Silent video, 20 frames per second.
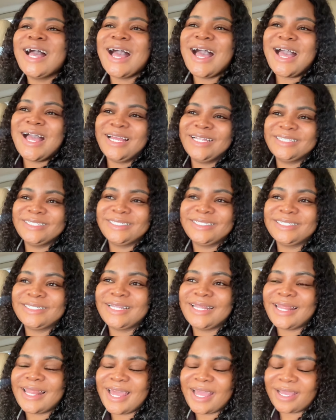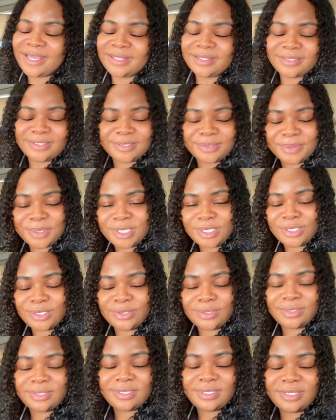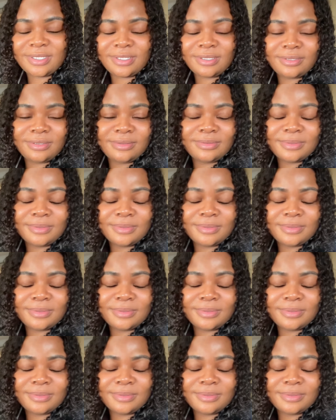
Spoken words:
and like this video. See,